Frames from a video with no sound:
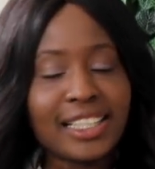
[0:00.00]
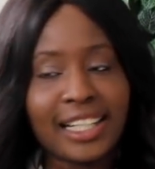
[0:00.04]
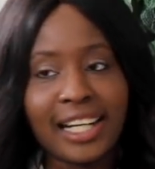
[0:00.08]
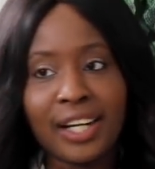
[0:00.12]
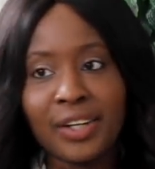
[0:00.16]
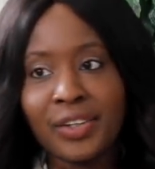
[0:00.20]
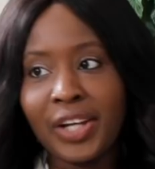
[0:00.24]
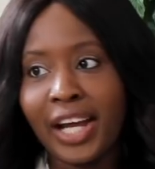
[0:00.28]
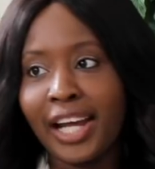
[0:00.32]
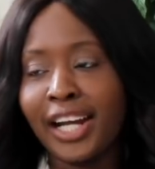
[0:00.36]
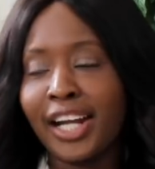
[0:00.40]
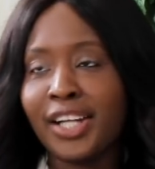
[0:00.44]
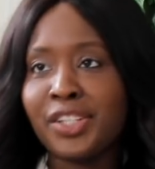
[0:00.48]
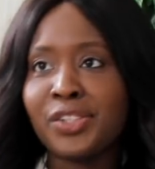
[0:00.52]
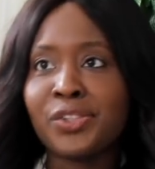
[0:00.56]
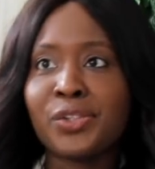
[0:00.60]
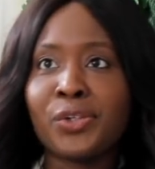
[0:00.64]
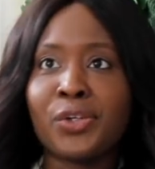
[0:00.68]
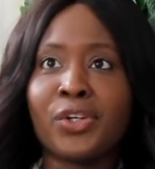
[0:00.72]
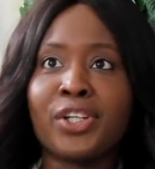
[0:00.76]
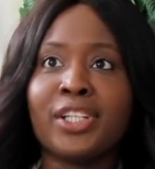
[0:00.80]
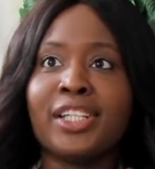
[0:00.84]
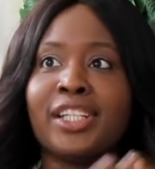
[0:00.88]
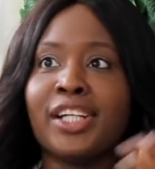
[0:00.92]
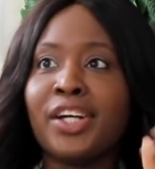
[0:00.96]
And I
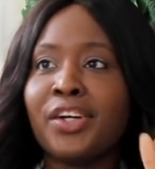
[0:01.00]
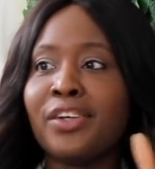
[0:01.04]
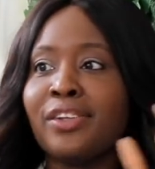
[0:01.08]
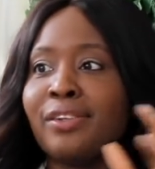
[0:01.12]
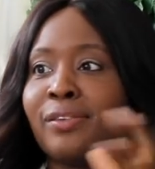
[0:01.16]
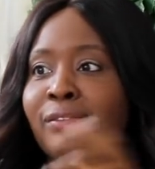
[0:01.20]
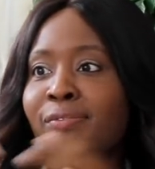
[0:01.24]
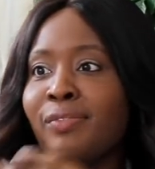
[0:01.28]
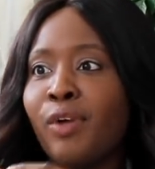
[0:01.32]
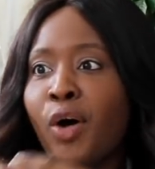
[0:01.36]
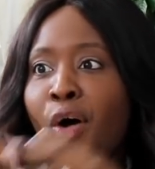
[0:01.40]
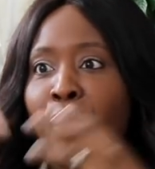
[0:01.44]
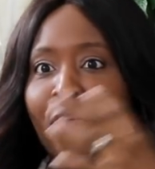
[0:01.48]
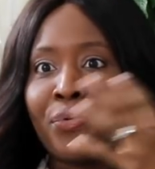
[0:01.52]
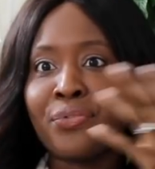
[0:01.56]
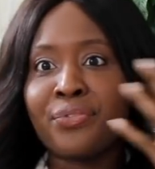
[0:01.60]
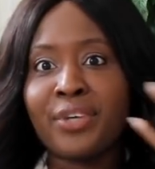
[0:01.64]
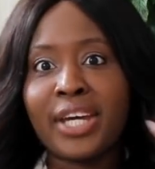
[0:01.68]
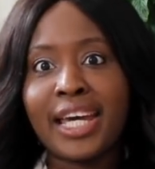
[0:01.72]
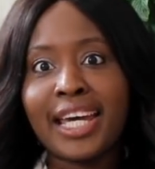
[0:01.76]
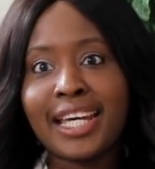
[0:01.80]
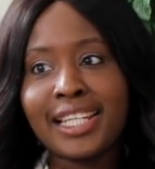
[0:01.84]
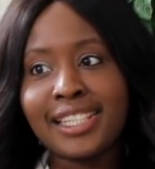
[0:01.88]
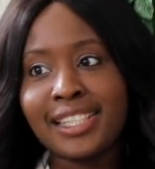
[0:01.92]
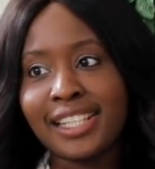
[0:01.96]
saw, you know, the
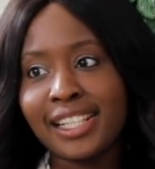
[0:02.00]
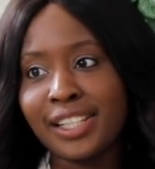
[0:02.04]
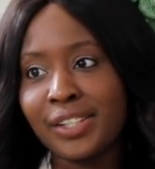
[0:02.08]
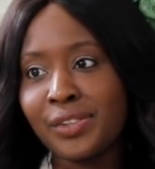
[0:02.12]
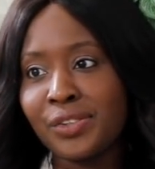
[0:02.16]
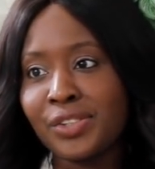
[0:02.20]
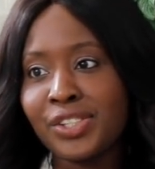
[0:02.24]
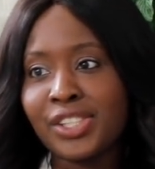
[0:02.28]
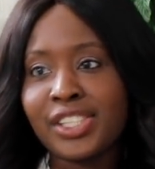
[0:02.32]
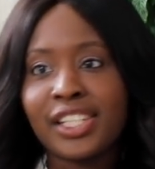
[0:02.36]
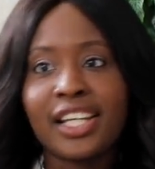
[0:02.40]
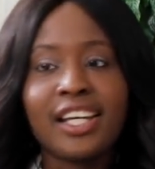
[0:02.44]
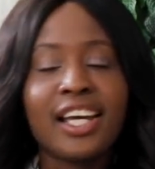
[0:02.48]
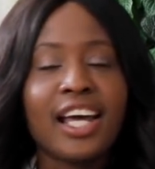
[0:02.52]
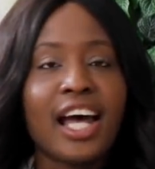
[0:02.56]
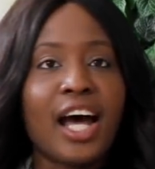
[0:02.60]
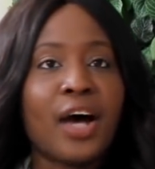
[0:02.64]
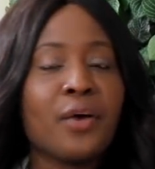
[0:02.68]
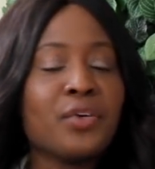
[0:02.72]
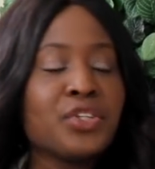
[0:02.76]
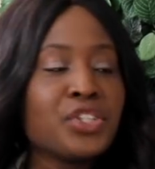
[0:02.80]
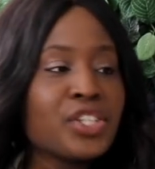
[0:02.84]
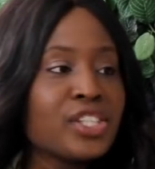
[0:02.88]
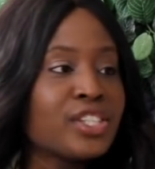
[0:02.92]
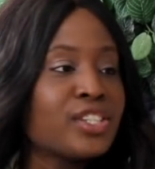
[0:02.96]
office, and
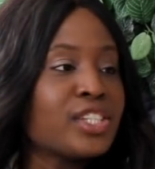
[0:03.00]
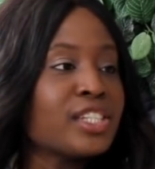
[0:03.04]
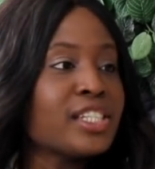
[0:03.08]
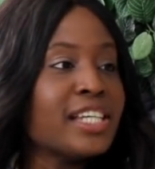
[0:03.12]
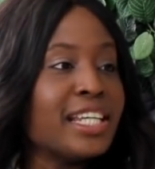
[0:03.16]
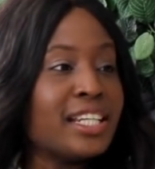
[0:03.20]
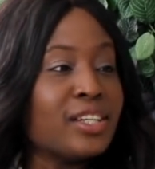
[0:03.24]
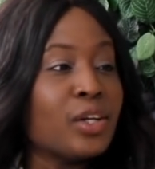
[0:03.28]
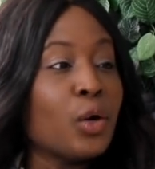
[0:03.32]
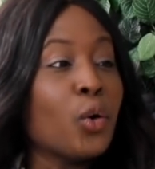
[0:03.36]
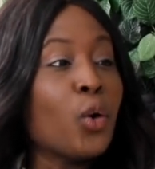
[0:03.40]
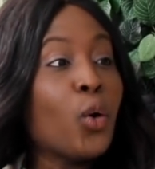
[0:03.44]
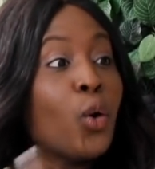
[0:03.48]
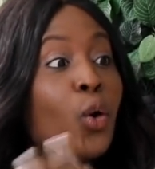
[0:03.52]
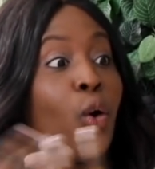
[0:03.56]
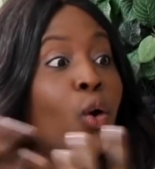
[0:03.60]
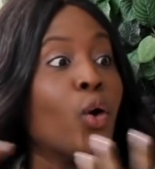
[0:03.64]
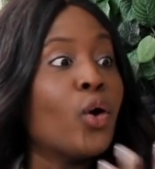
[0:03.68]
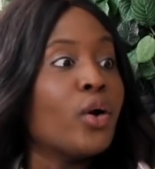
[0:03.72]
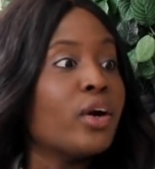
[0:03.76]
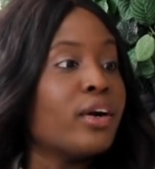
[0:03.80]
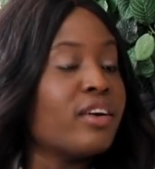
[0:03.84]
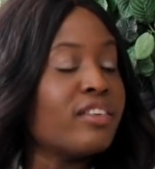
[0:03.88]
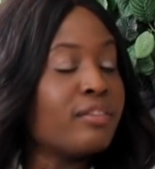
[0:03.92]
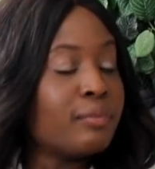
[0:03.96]
I was just in
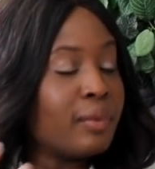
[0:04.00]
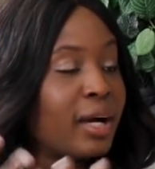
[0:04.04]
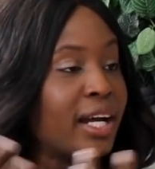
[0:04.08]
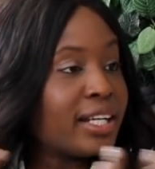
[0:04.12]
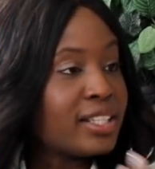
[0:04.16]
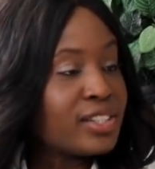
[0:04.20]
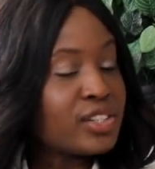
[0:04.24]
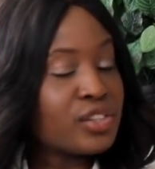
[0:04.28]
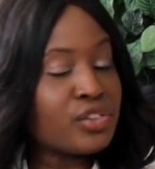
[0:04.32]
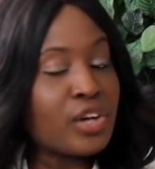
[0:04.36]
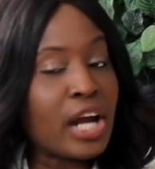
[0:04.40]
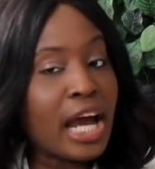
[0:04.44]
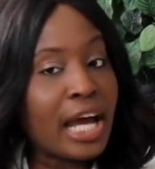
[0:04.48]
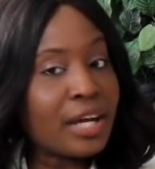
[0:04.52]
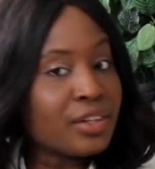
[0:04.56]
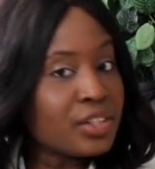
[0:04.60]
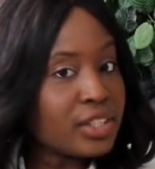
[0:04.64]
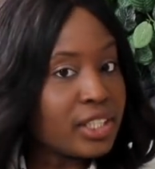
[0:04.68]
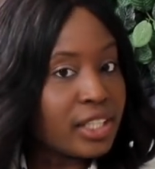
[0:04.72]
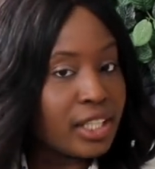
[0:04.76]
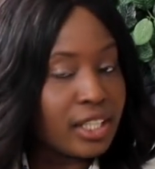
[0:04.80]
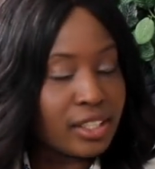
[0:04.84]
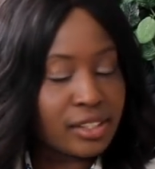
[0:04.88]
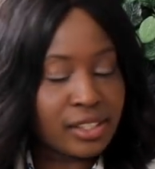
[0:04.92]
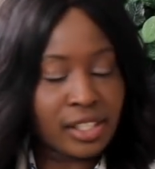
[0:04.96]
awe of my
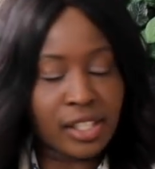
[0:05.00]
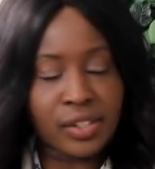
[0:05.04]
surroundings. Yeah.